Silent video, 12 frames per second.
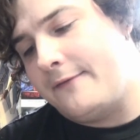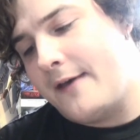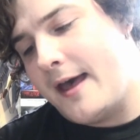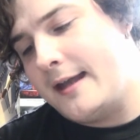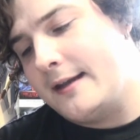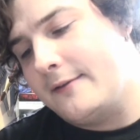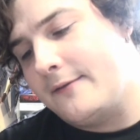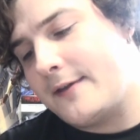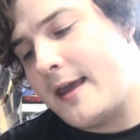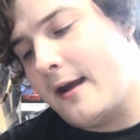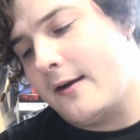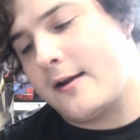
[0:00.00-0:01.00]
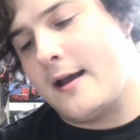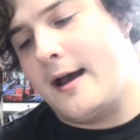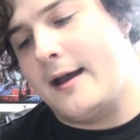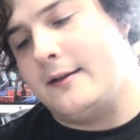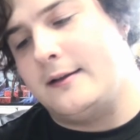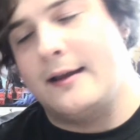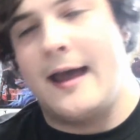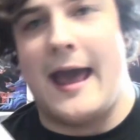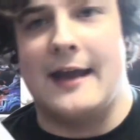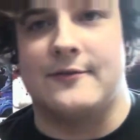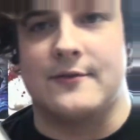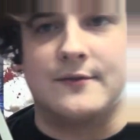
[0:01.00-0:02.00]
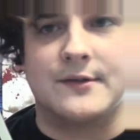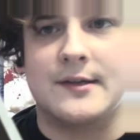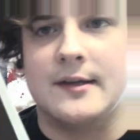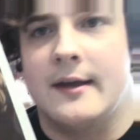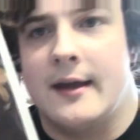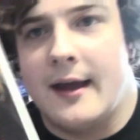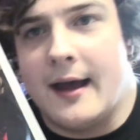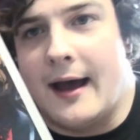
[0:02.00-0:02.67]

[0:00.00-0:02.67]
a fan of Kaare Kyle Andrews,